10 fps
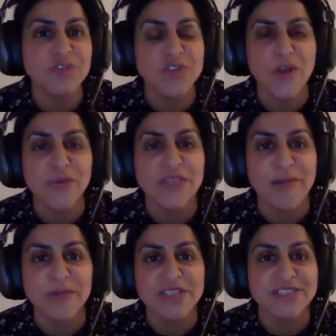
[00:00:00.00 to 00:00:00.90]
So
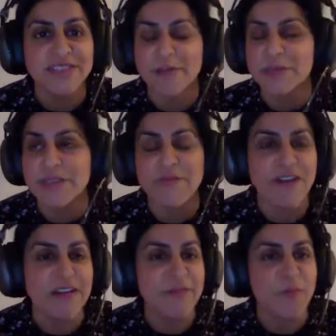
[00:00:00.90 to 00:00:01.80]
that was that was a very